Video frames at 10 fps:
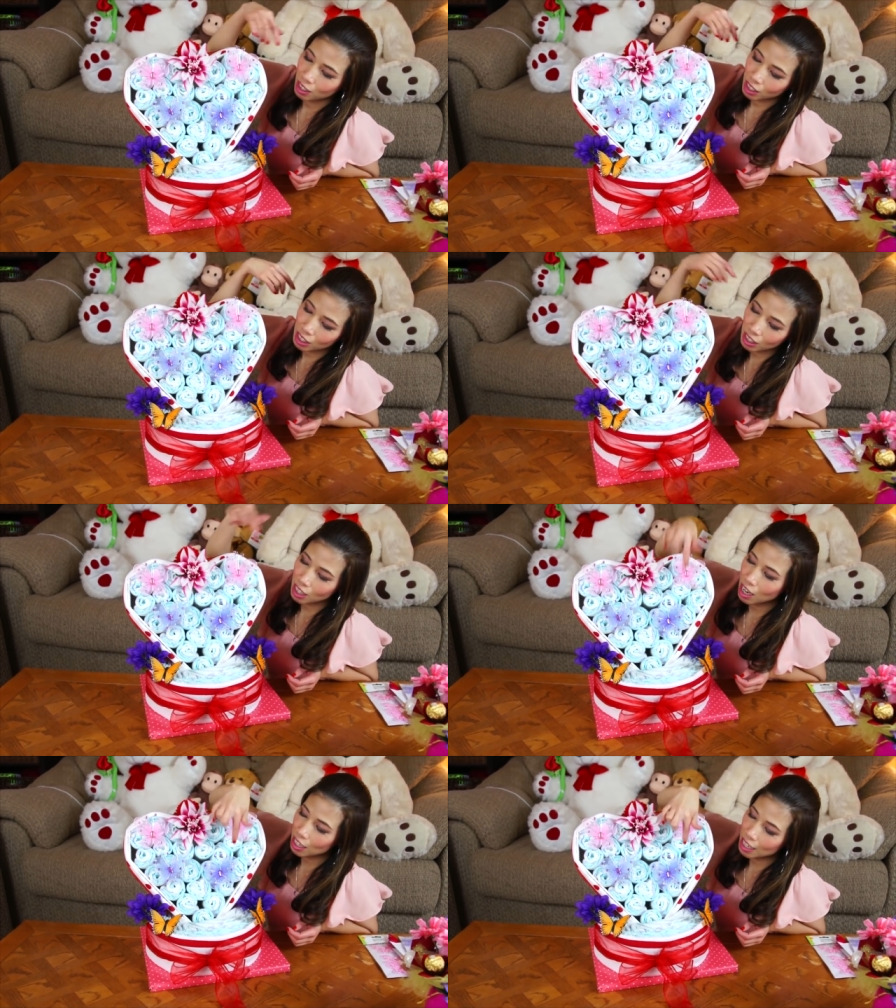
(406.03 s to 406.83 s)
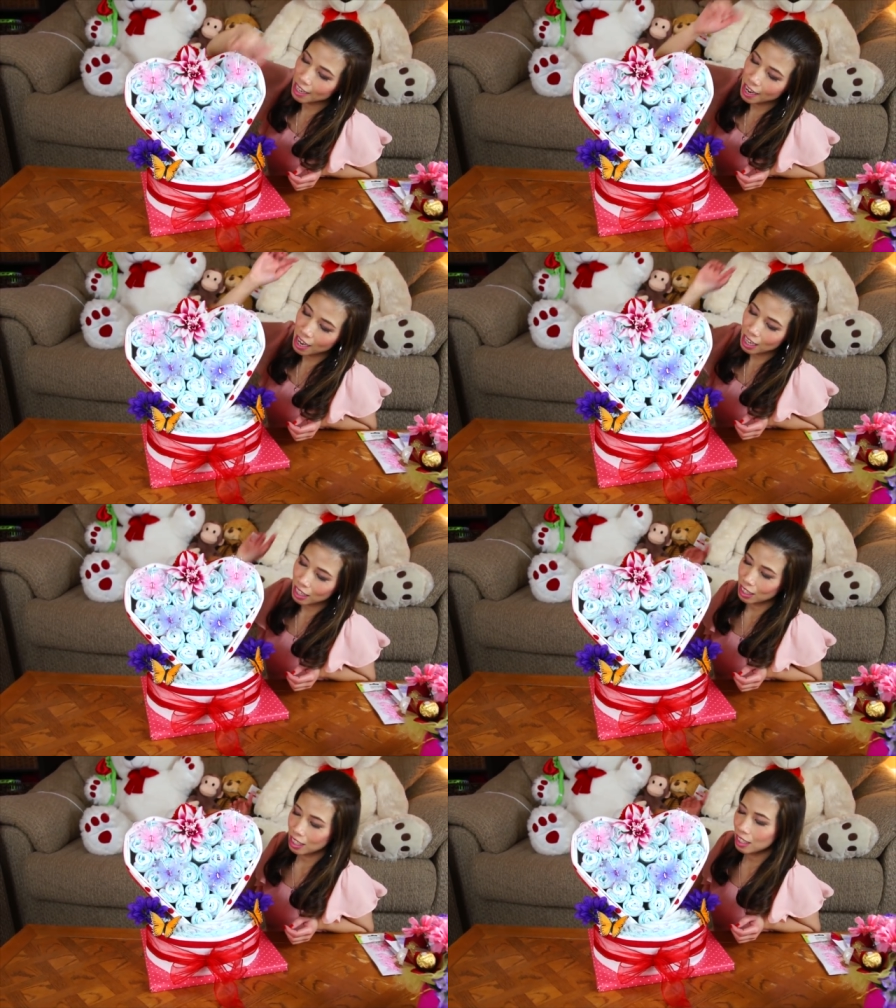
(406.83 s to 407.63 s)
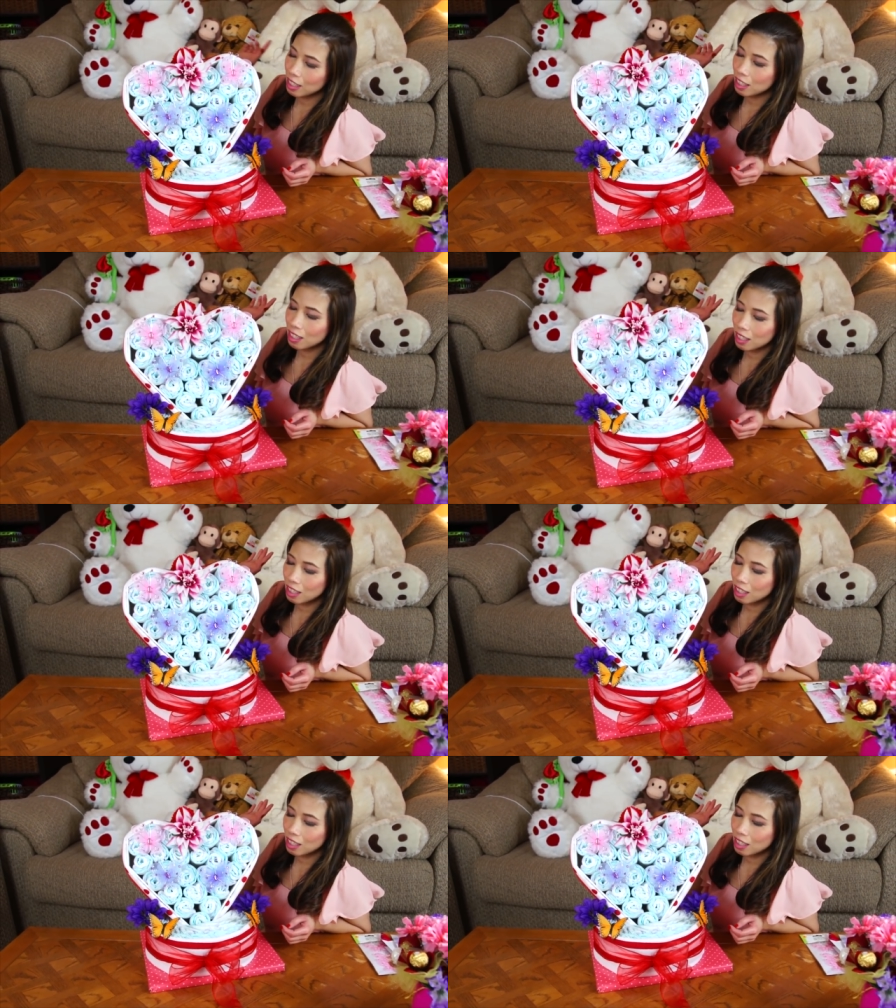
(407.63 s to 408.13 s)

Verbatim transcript: Just tuck in there and